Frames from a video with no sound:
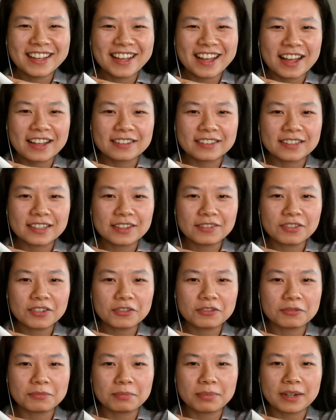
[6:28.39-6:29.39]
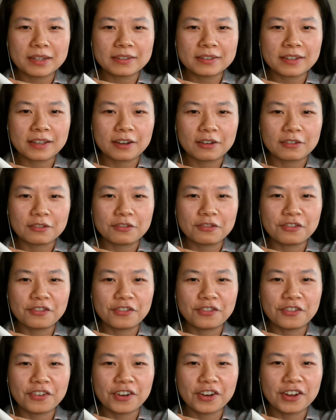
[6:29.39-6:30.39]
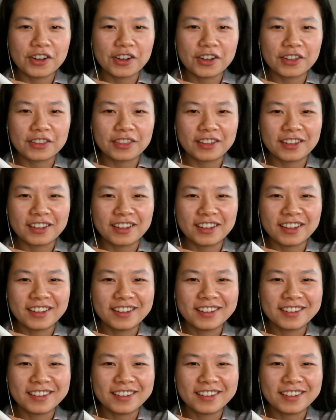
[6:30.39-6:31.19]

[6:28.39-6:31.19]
And even if you blend it out further,